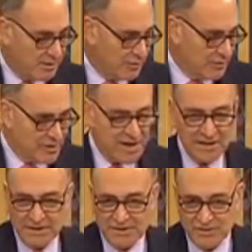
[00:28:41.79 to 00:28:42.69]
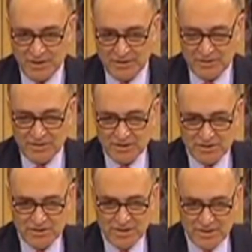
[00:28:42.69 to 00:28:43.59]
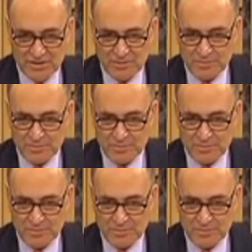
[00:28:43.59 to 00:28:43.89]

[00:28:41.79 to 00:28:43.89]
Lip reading: our other colleagues on this legislation,